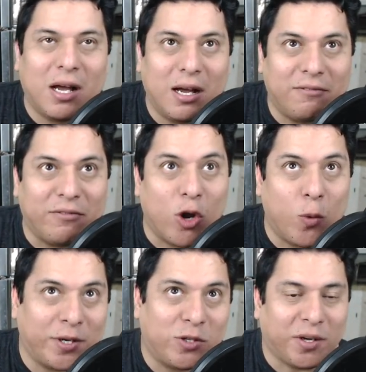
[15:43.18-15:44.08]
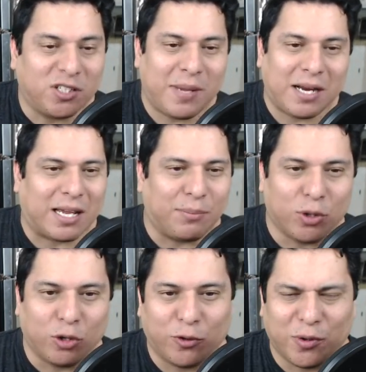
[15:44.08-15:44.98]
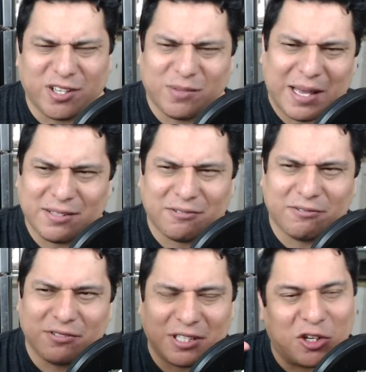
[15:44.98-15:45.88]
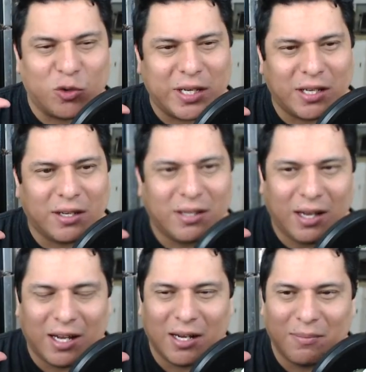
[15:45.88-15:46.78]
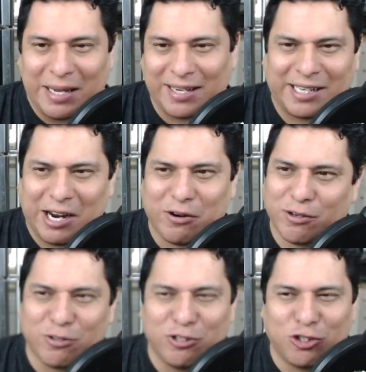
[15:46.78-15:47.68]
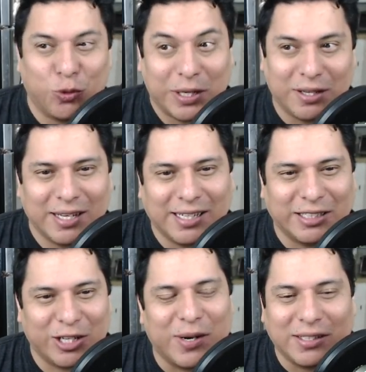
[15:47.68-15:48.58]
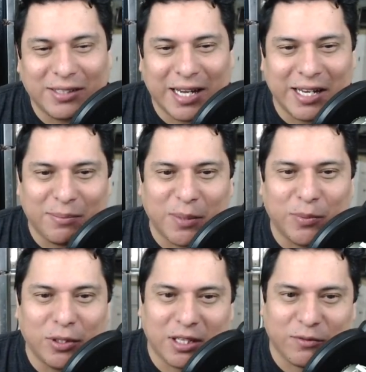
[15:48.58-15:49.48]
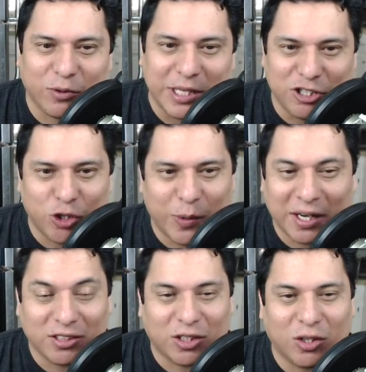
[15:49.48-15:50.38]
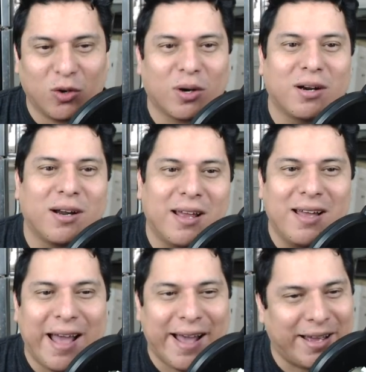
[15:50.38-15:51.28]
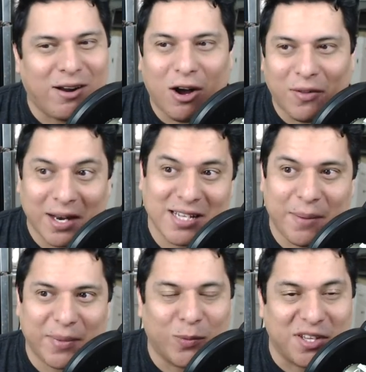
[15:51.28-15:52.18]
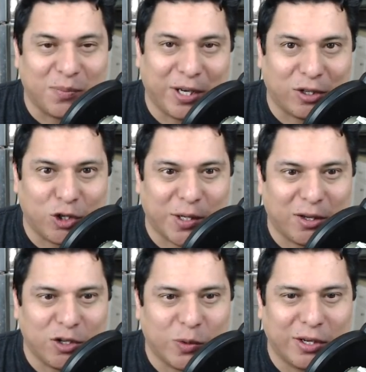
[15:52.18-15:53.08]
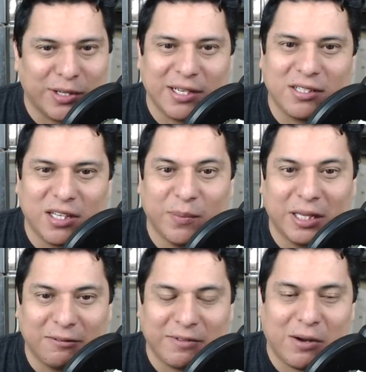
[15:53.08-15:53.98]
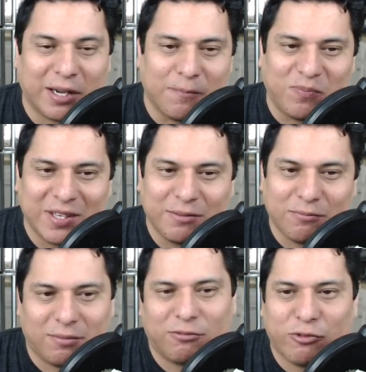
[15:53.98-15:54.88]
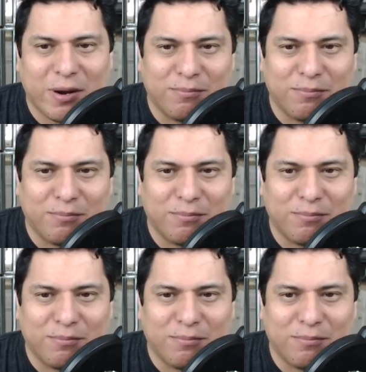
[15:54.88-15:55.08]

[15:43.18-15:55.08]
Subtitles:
of know what to expect, like beautiful, expansive scenery, main characters doing things that are exciting, people looking for Easter eggs galore, and all that is happening with this particular trailer as well. You get to see the Millennium Falcon, for a